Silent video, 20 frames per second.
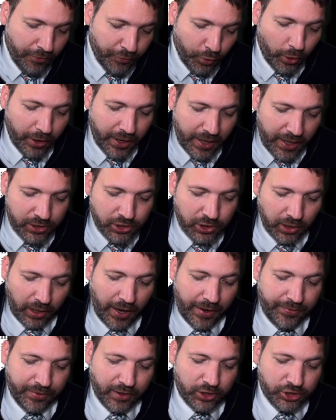For each
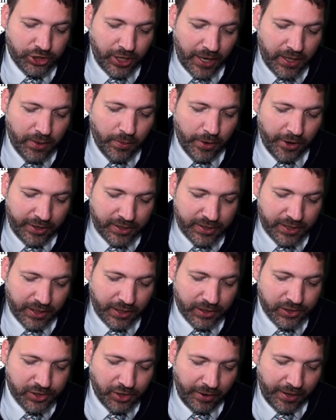line, the January
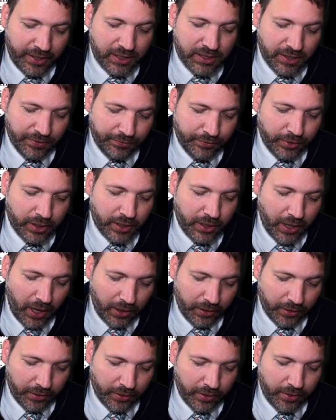tickets are a different
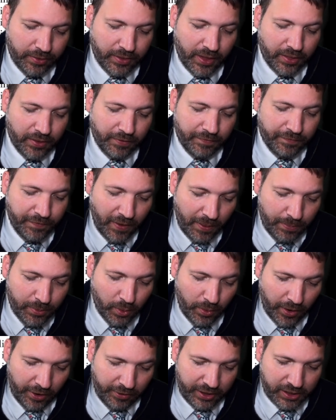color than the
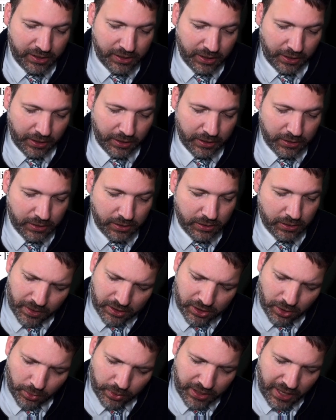February tickets.
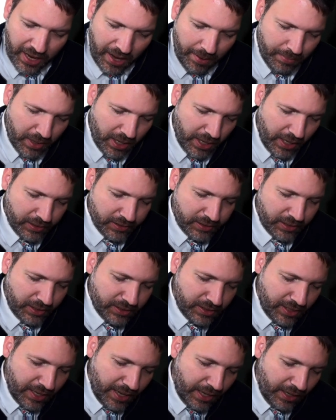So what that means
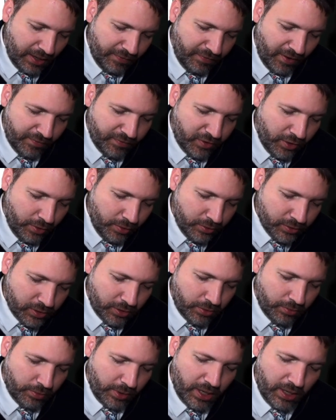is that if I've used
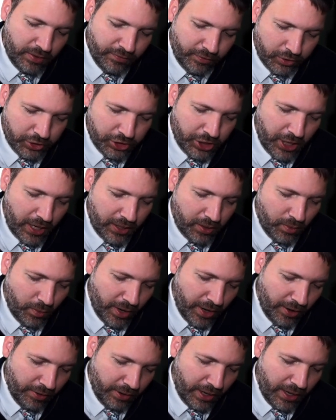green for
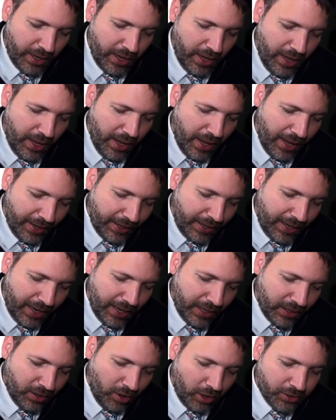January, I
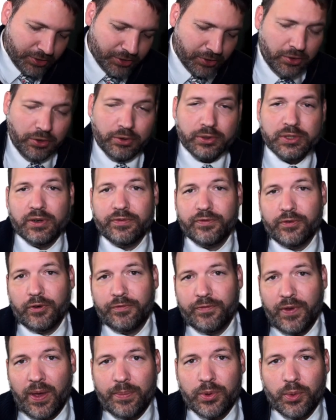can't also use it for
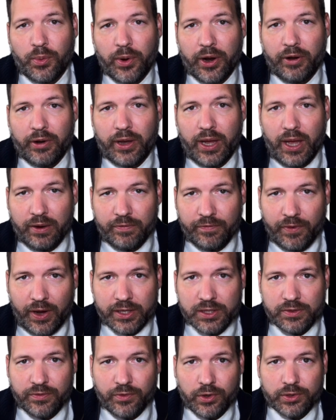February and
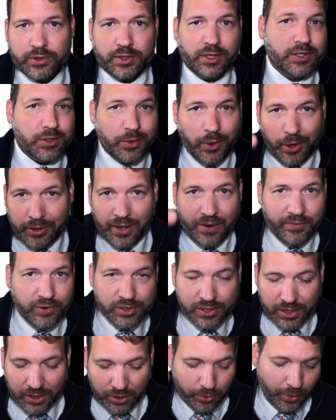vice versa. So I'll never
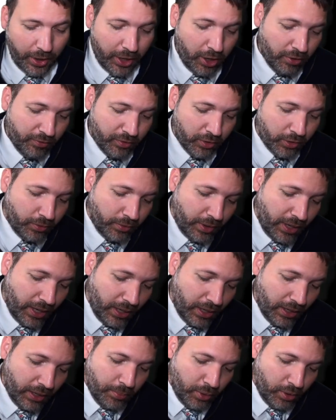see green over
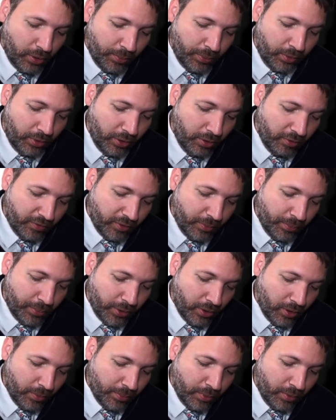green, purple over
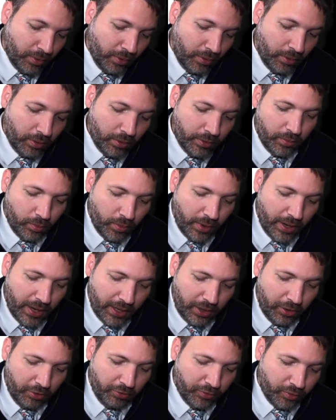purple,
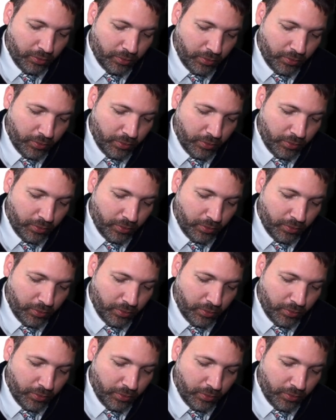red over